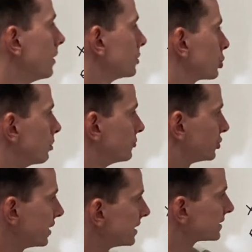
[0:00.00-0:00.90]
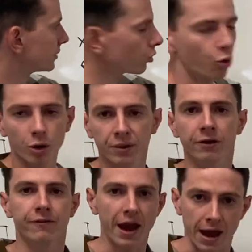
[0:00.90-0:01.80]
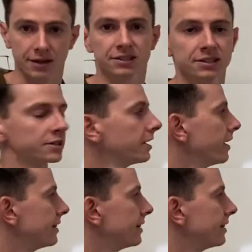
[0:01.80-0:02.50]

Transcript: So if Z is in the orbit of X,